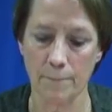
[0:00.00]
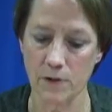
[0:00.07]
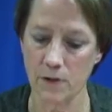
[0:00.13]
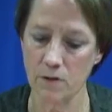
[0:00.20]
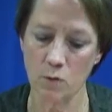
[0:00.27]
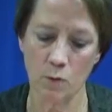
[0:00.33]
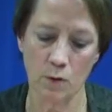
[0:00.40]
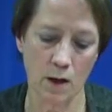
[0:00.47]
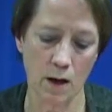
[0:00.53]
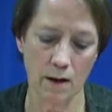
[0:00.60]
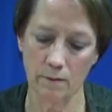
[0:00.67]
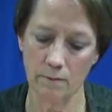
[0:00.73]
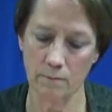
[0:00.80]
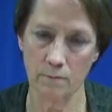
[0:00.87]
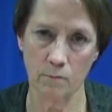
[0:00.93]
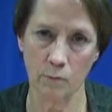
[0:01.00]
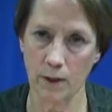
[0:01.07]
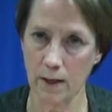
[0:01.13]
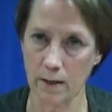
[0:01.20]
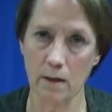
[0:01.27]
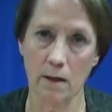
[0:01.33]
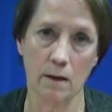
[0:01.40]
Since we're not
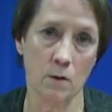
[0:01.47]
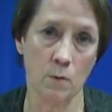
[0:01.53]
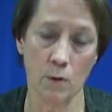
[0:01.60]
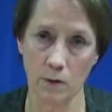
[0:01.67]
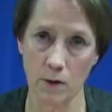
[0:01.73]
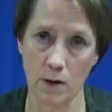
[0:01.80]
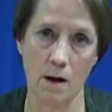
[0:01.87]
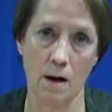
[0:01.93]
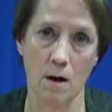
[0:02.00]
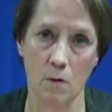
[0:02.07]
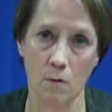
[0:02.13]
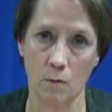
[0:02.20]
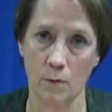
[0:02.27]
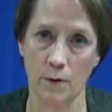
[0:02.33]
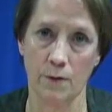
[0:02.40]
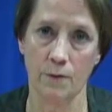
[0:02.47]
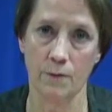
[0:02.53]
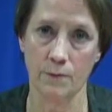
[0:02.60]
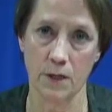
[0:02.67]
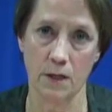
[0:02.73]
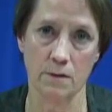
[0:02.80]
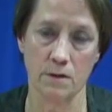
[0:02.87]
getting anywhere now
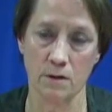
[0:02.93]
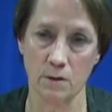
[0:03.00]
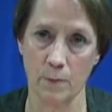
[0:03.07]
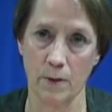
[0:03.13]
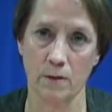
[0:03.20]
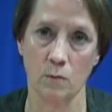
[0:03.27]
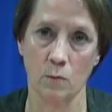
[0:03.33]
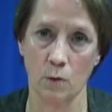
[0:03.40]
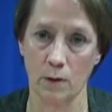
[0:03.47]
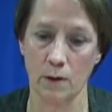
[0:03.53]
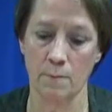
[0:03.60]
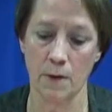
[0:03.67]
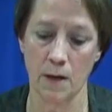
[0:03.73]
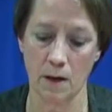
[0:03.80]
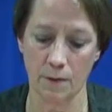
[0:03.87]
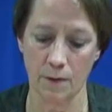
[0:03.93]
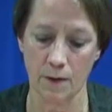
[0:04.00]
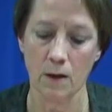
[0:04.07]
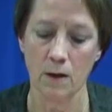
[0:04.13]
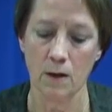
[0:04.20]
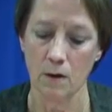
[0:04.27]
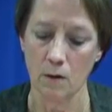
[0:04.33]
with Dan's independent work in math,